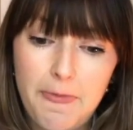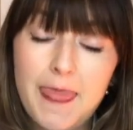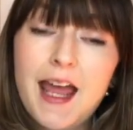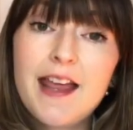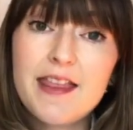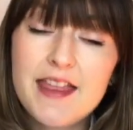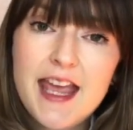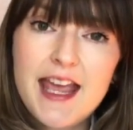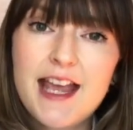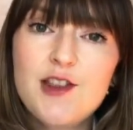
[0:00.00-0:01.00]
And
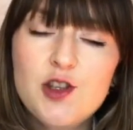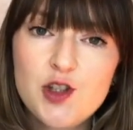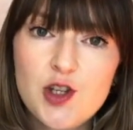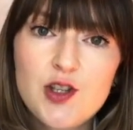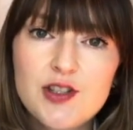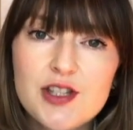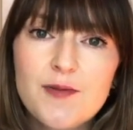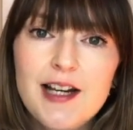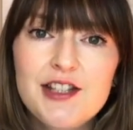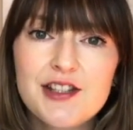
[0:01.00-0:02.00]
they, the Jews, the
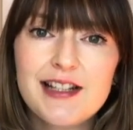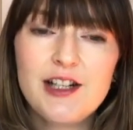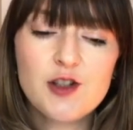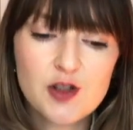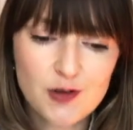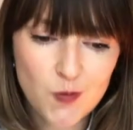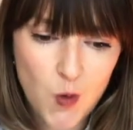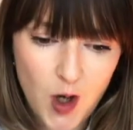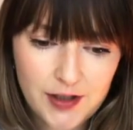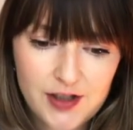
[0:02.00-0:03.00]
religious leaders, should
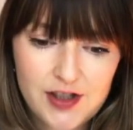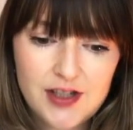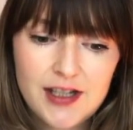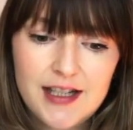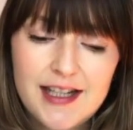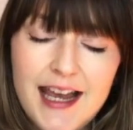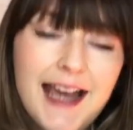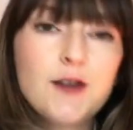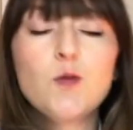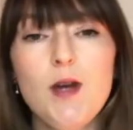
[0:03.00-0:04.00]
watch
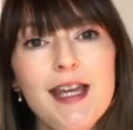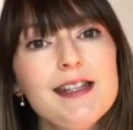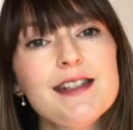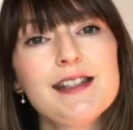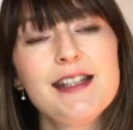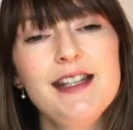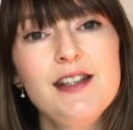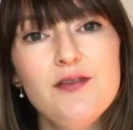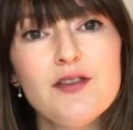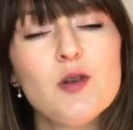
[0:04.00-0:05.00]
and wait
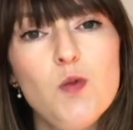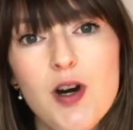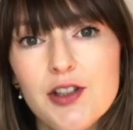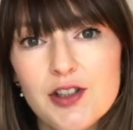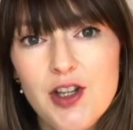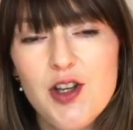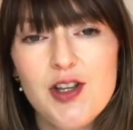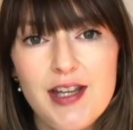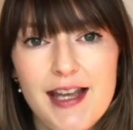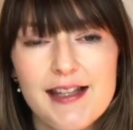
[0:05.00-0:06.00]
for the one
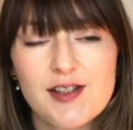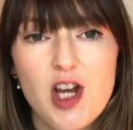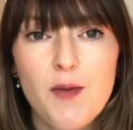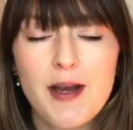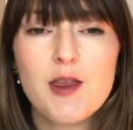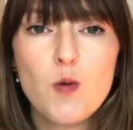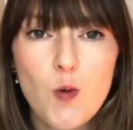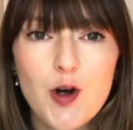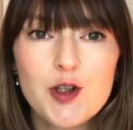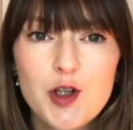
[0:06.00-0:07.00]
who is coming, the
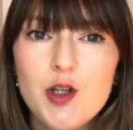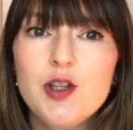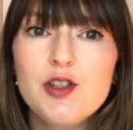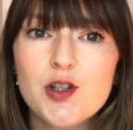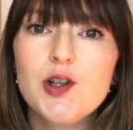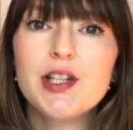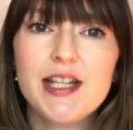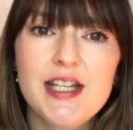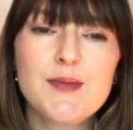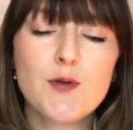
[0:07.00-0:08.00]
one who John
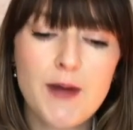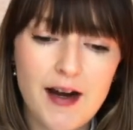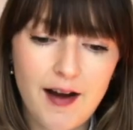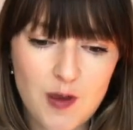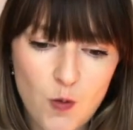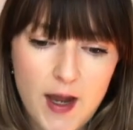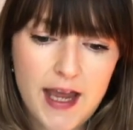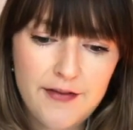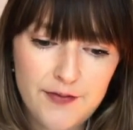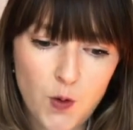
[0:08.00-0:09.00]
is preparing the
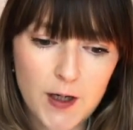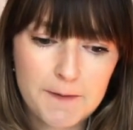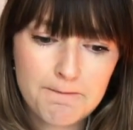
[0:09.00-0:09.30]
way for.